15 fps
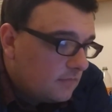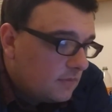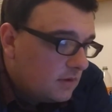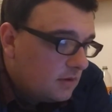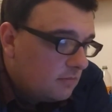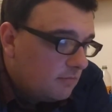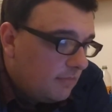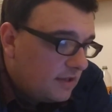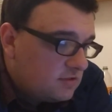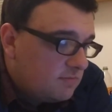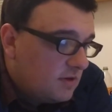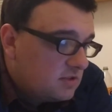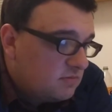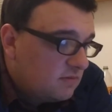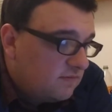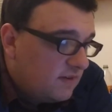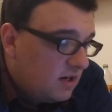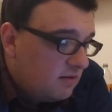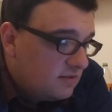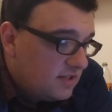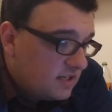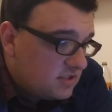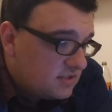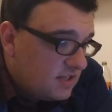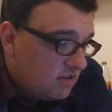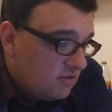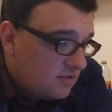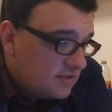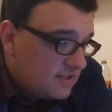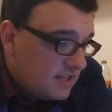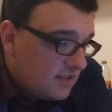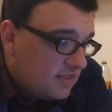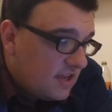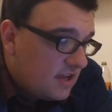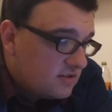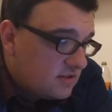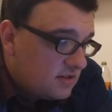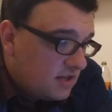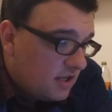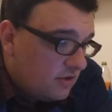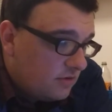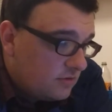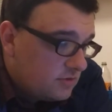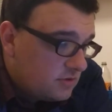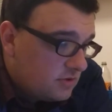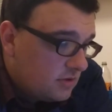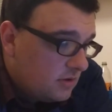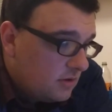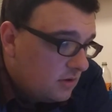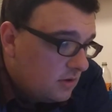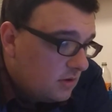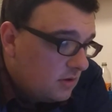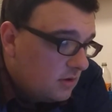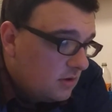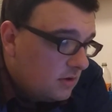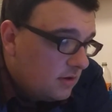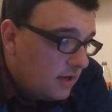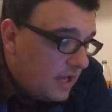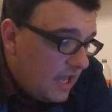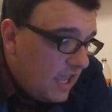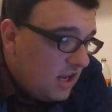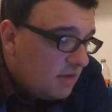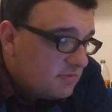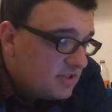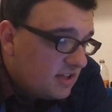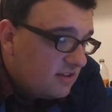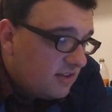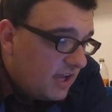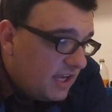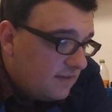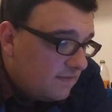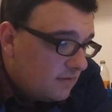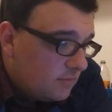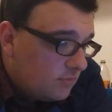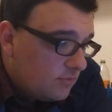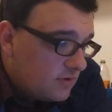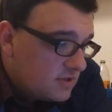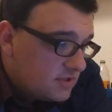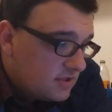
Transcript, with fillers: Next possible fine and textile at $10,000 and up to life in prison.